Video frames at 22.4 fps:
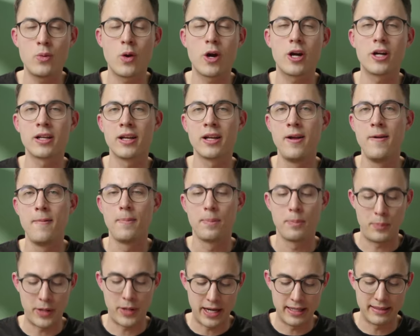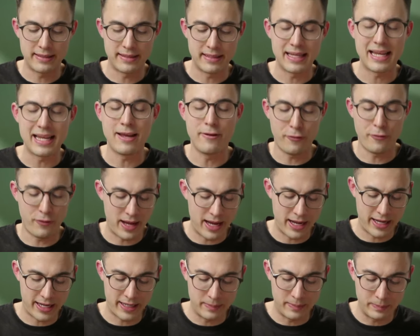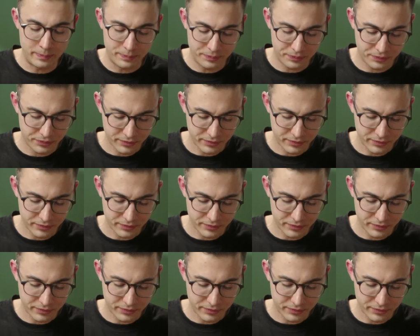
work. But if um,